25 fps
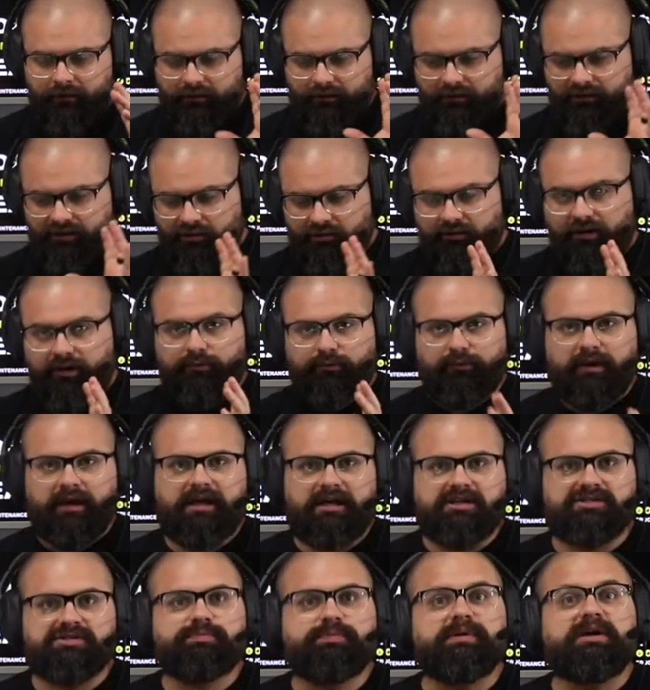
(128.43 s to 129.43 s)
unit
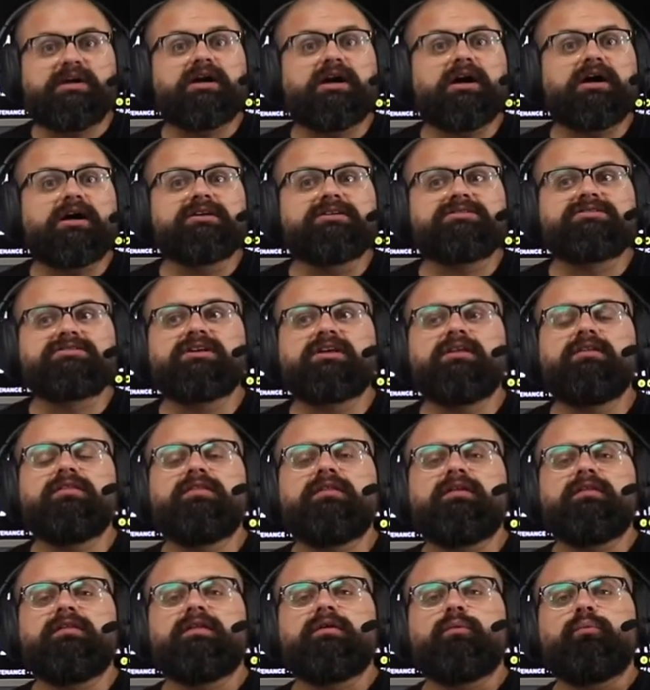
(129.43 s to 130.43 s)
range, because
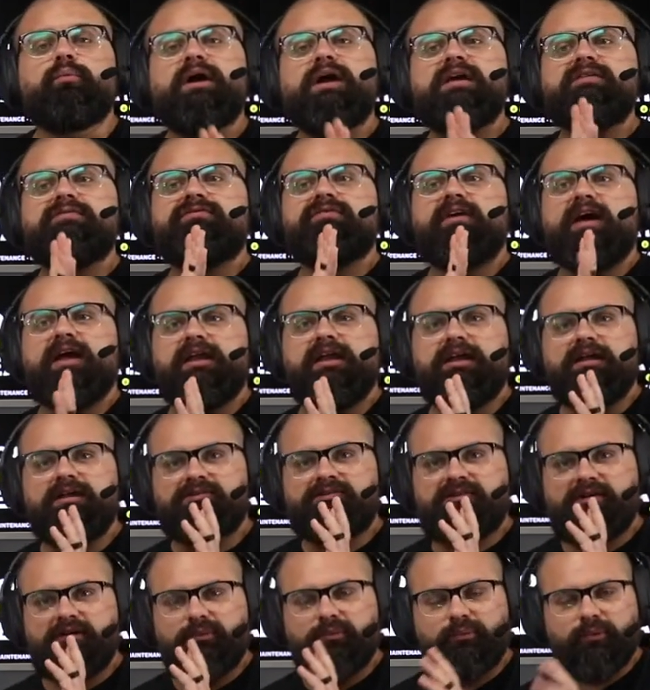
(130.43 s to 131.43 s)
the way
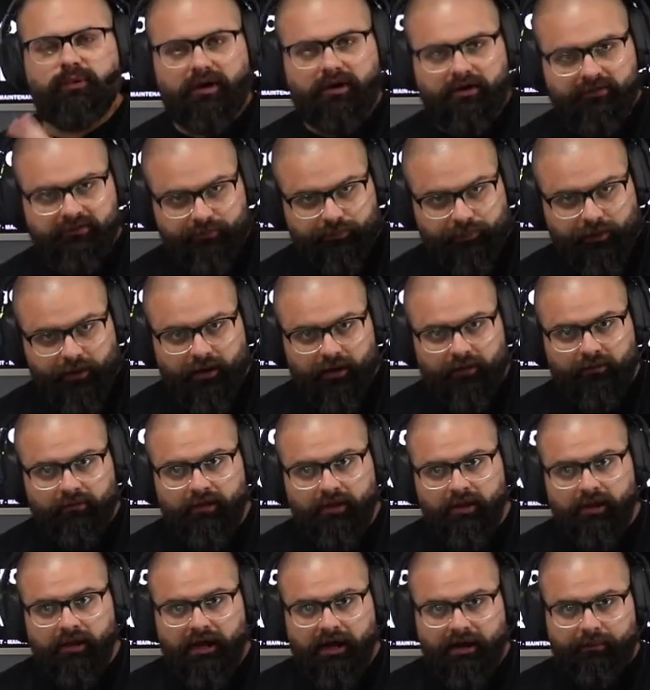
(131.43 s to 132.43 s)
financing works, bro,
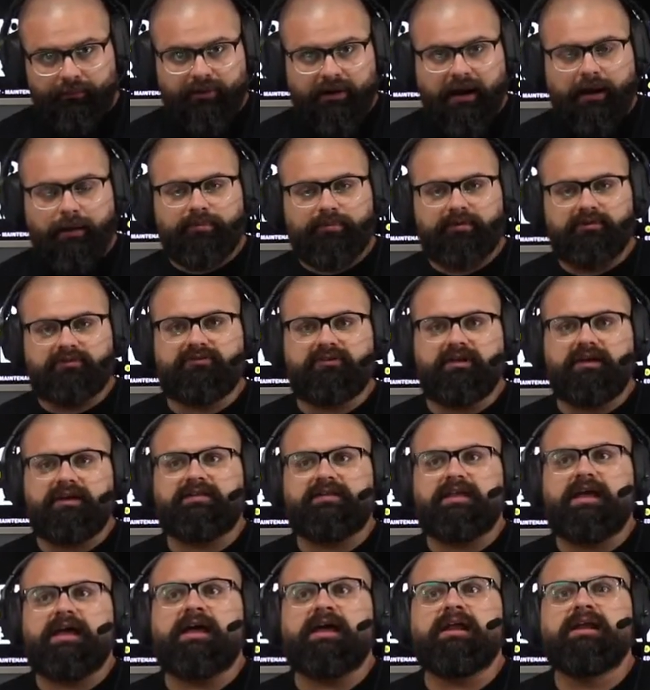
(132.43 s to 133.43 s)
on properties like
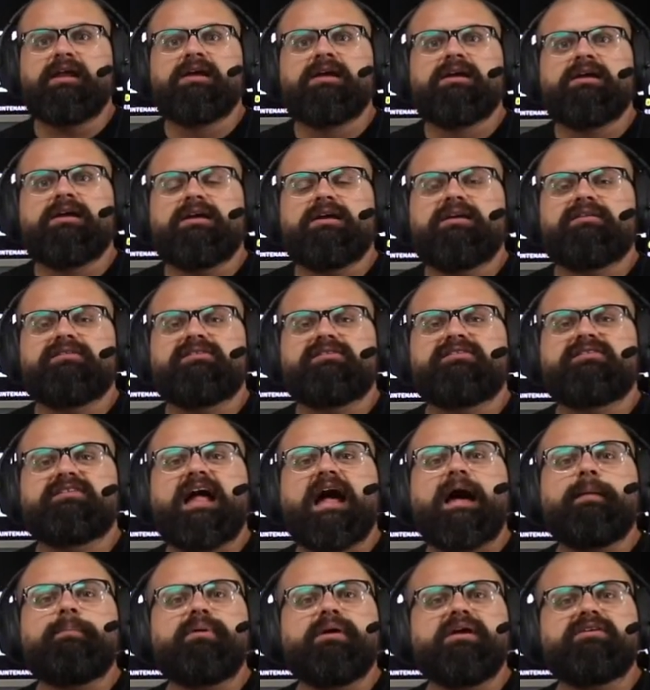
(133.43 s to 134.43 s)
that is it's
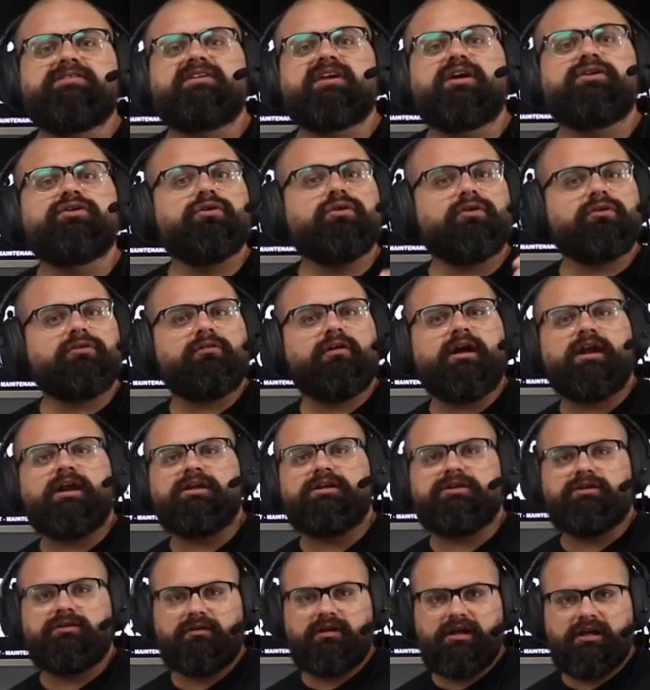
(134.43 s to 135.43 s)
not based on your credit
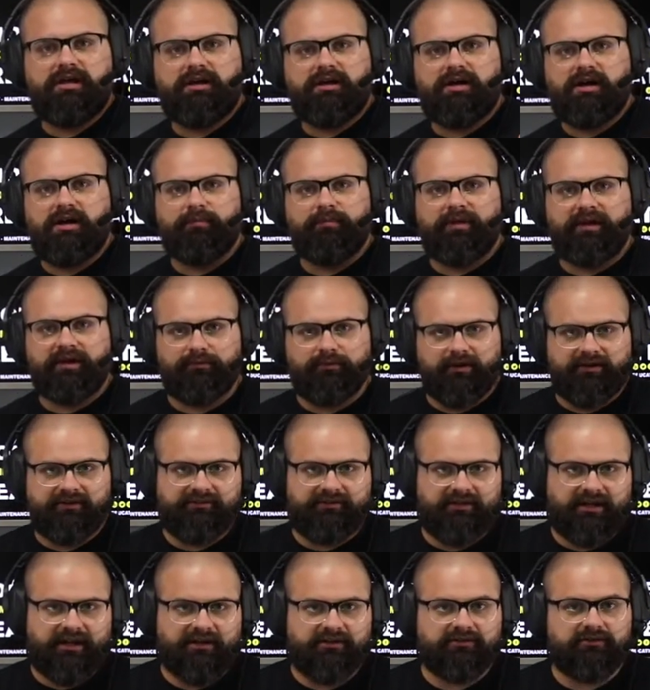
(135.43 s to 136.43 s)
and your income like
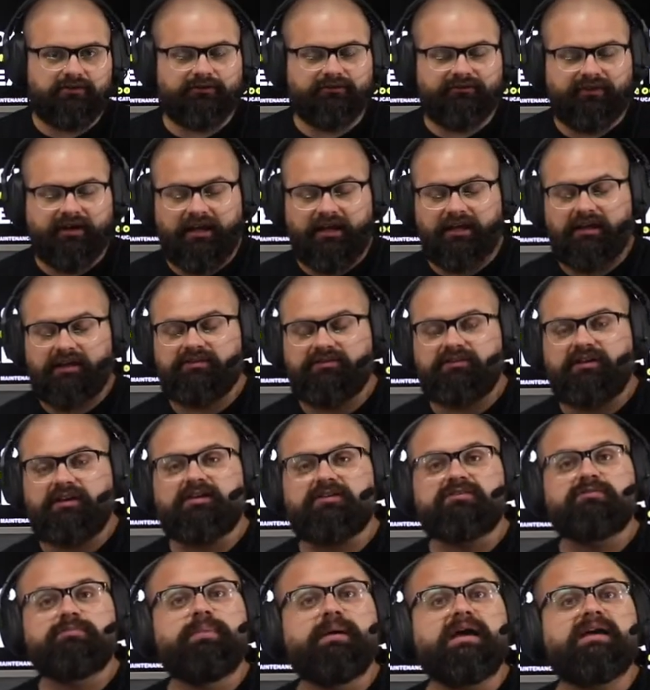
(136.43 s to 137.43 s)
residential financing.
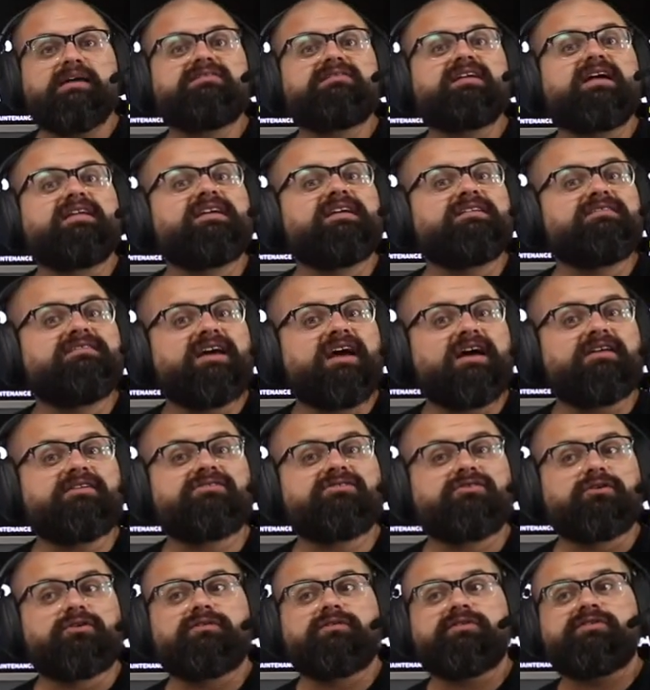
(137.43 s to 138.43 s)
It's based on the debt
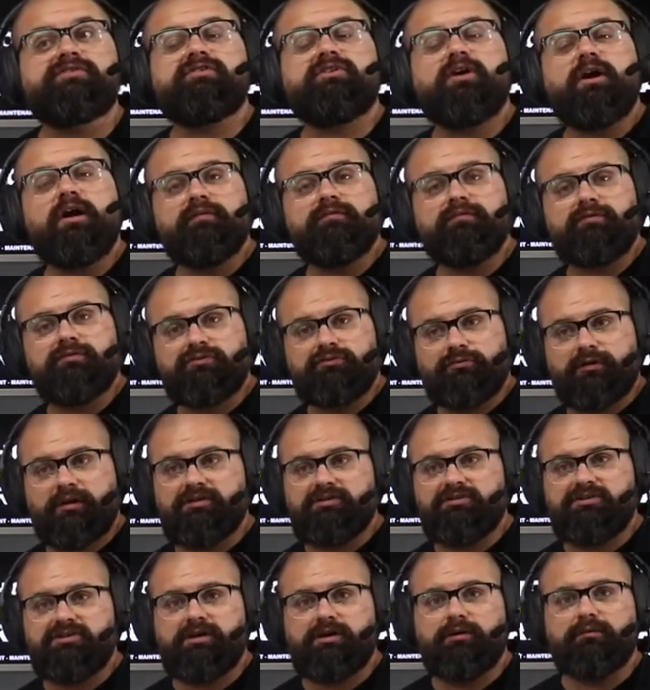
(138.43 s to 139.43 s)
service coverage
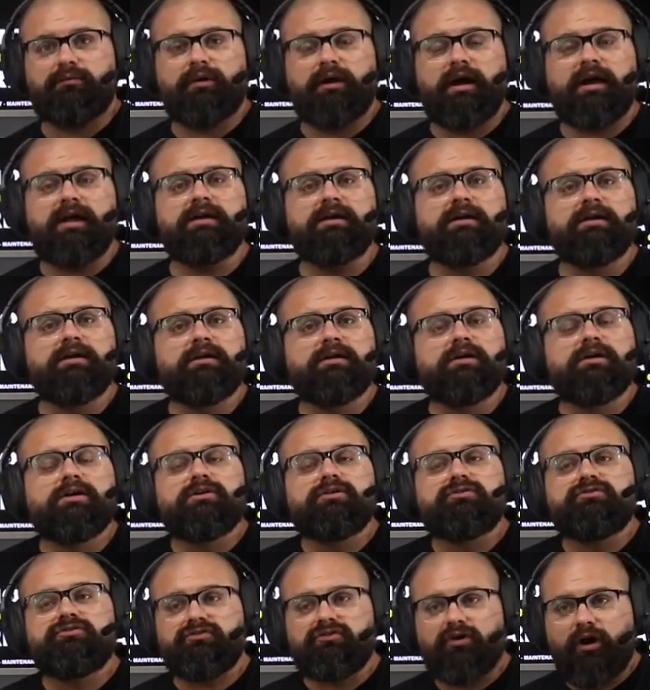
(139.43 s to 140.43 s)
ratio, right?
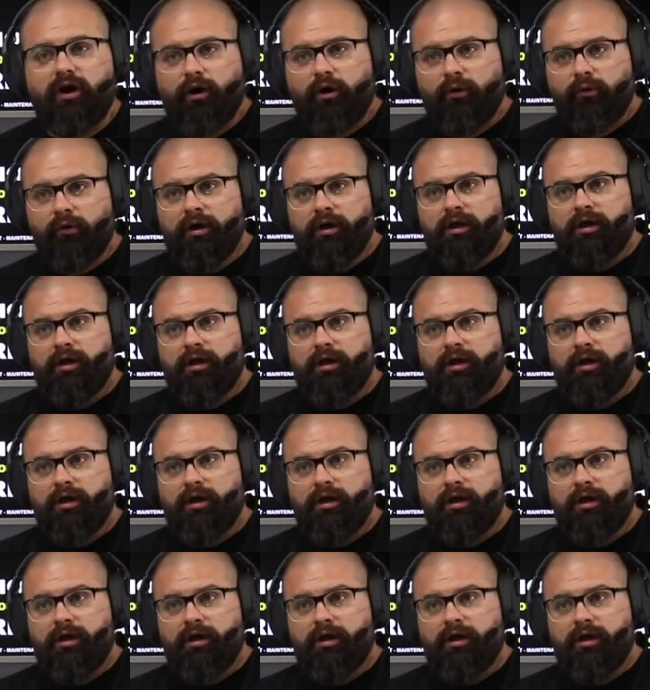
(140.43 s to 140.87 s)
So